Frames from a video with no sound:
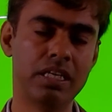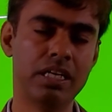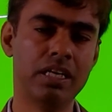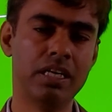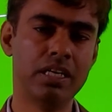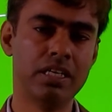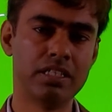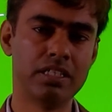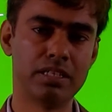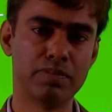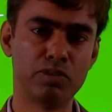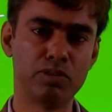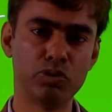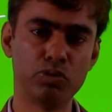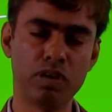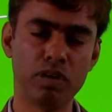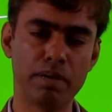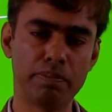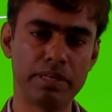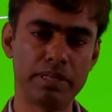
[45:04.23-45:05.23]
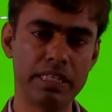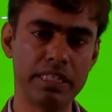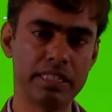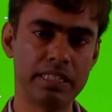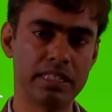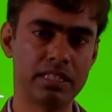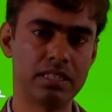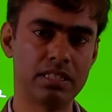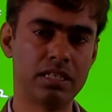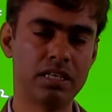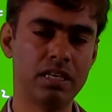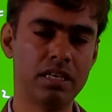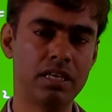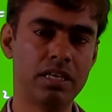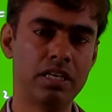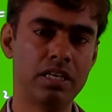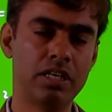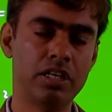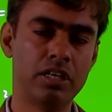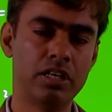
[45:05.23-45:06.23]
some row operations
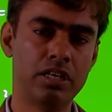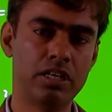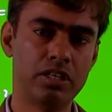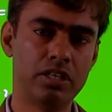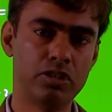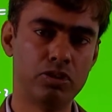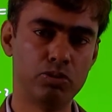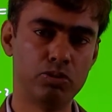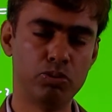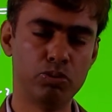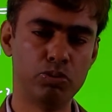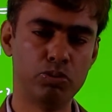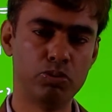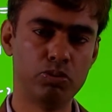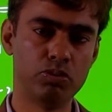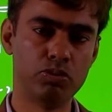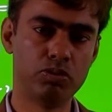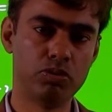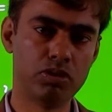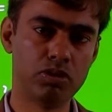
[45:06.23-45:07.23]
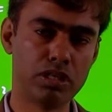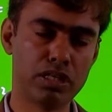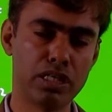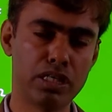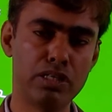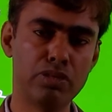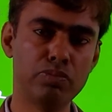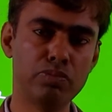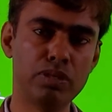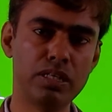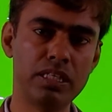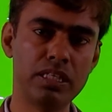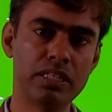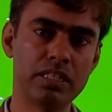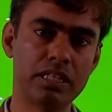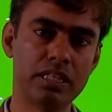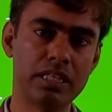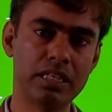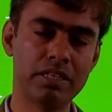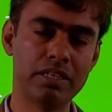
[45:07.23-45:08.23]
to convert
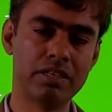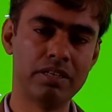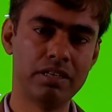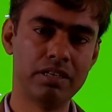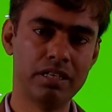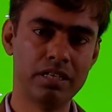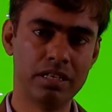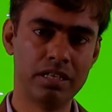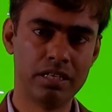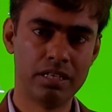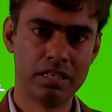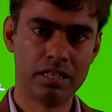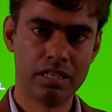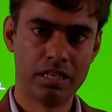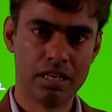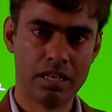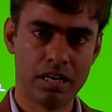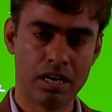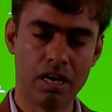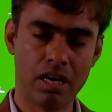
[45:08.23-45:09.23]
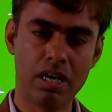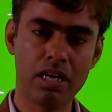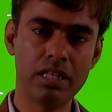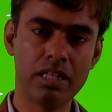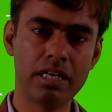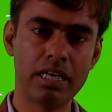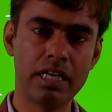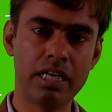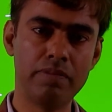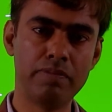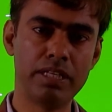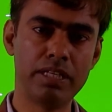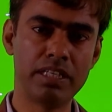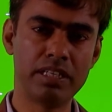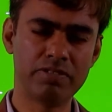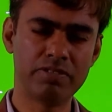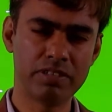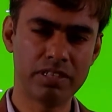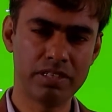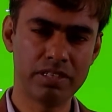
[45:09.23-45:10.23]
all the element of
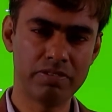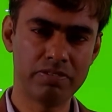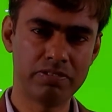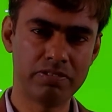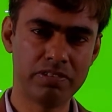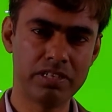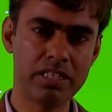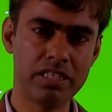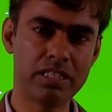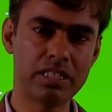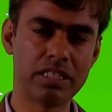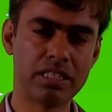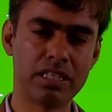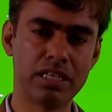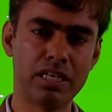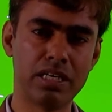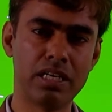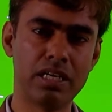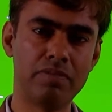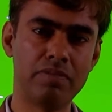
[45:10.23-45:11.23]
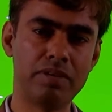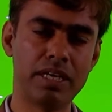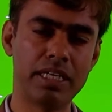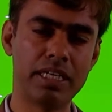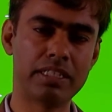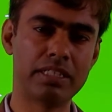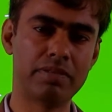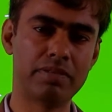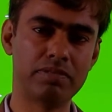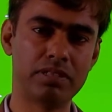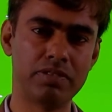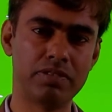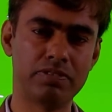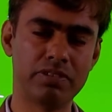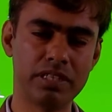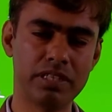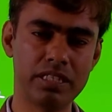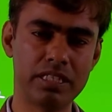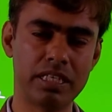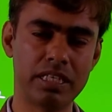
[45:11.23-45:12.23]
a first column except the
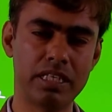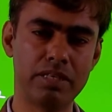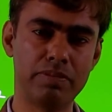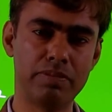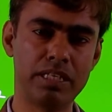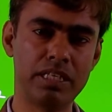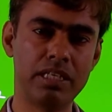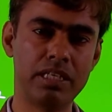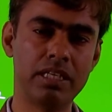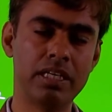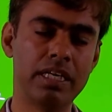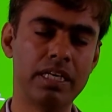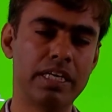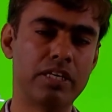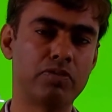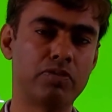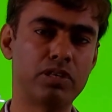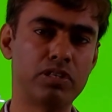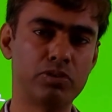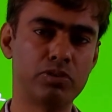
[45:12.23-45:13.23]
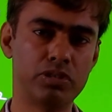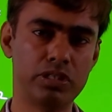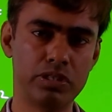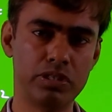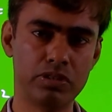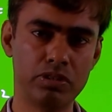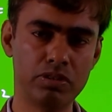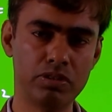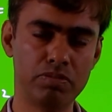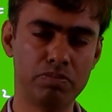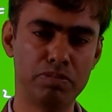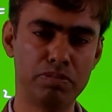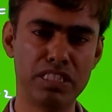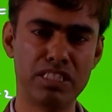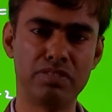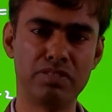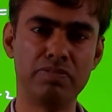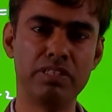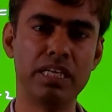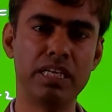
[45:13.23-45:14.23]
first element equal to 0, means
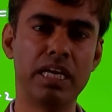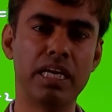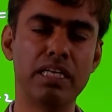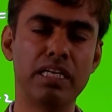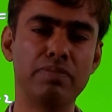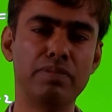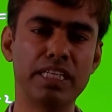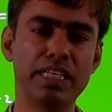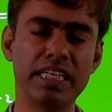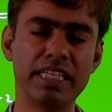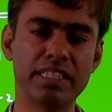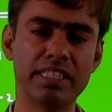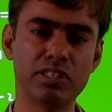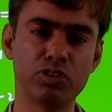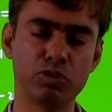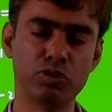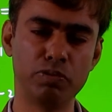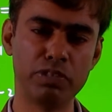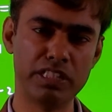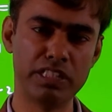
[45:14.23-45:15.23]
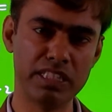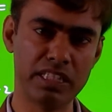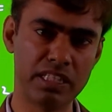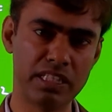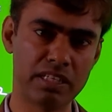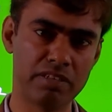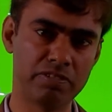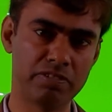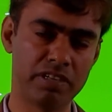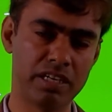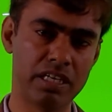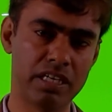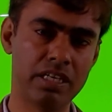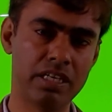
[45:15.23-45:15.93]
we eliminate the coefficient of a